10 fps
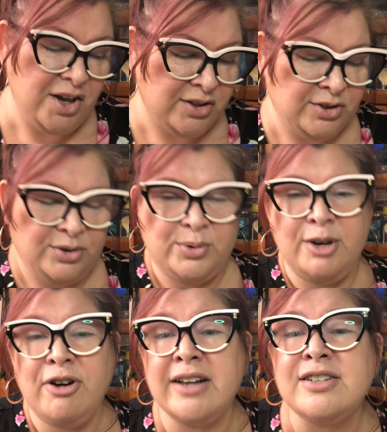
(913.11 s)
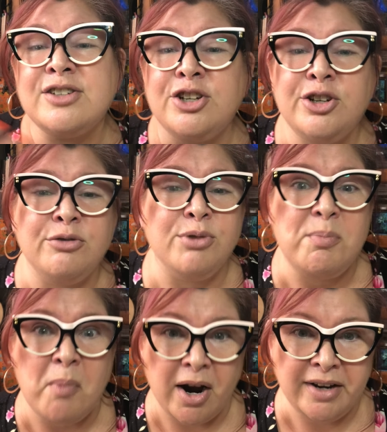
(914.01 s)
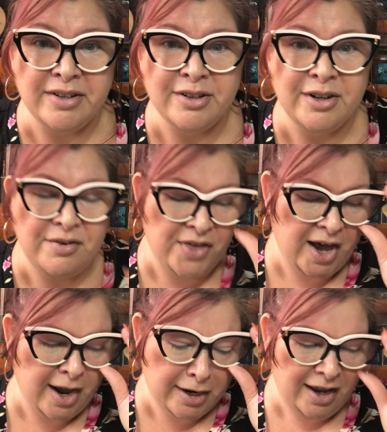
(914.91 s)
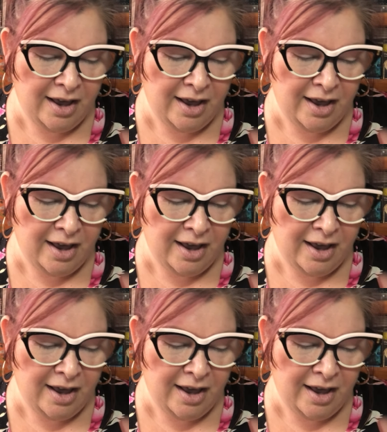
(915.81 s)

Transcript: So sweetgrass is a good reminder of that.